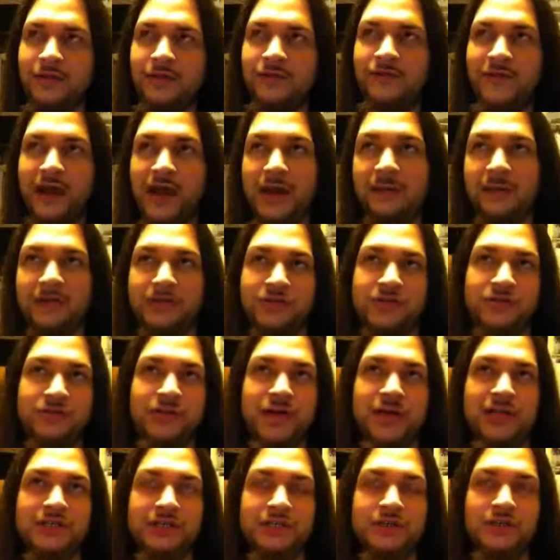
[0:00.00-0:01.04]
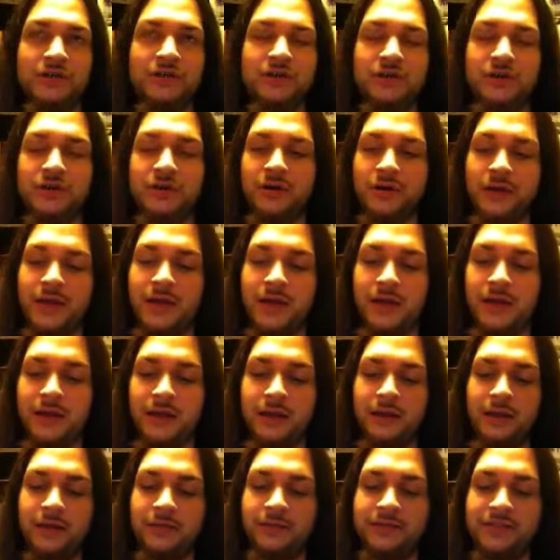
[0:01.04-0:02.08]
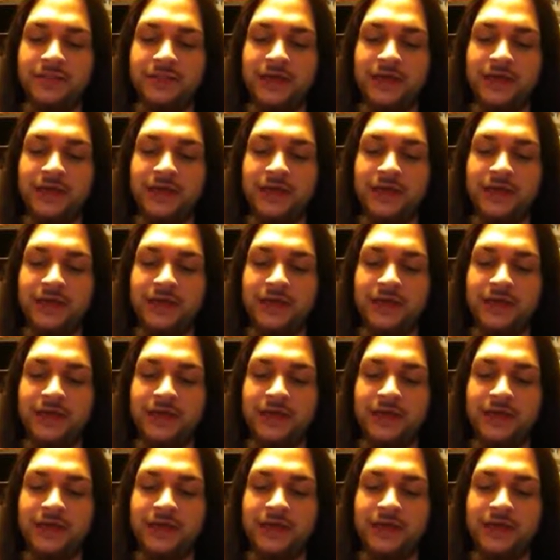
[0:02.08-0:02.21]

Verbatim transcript: find a bunch of treasure and